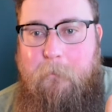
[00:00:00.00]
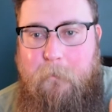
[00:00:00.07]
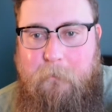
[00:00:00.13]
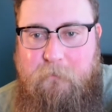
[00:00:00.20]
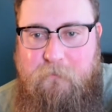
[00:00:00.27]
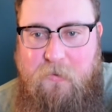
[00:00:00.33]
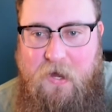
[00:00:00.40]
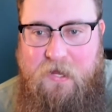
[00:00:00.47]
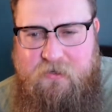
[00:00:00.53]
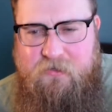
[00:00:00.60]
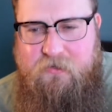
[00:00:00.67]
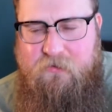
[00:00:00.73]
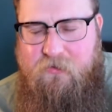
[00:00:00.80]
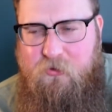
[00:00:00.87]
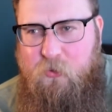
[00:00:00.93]
But
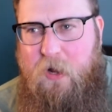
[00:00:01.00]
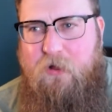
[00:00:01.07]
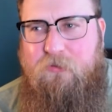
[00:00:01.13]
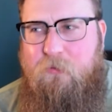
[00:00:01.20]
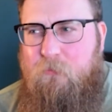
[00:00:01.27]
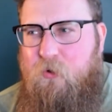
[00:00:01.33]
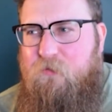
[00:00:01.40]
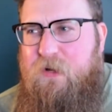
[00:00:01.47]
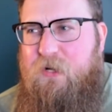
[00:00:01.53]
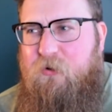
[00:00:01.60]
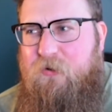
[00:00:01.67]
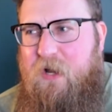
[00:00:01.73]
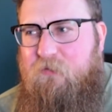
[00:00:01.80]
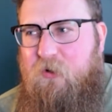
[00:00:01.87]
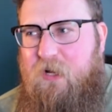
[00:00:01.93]
throughout the movie, you're
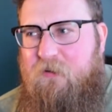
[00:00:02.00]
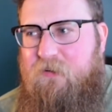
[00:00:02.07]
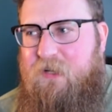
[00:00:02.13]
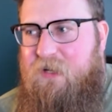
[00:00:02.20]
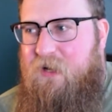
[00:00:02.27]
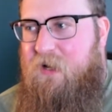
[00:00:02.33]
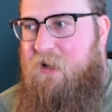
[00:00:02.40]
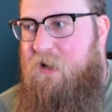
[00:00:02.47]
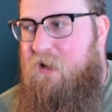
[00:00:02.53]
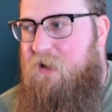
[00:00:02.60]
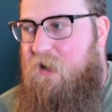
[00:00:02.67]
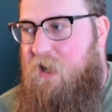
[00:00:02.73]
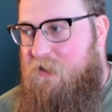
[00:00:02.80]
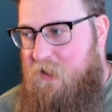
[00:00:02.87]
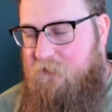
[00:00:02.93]
never given
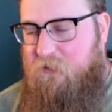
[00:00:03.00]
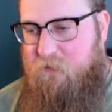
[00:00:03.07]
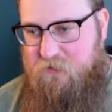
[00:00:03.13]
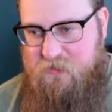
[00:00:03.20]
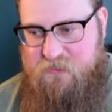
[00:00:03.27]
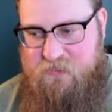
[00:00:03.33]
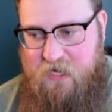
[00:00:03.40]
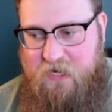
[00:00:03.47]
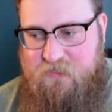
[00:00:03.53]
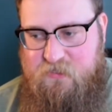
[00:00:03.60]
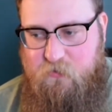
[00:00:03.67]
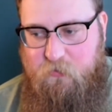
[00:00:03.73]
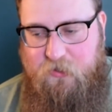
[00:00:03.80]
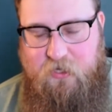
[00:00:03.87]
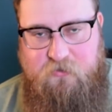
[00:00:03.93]
enough of the stakes to
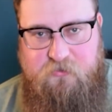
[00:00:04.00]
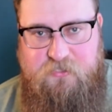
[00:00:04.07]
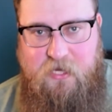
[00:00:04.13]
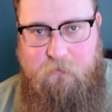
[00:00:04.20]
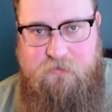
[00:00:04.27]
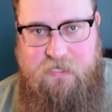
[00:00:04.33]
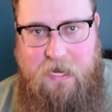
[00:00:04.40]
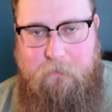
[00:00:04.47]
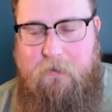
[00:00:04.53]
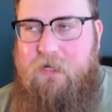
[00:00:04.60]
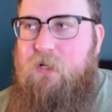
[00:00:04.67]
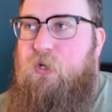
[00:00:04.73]
really understand what's happening.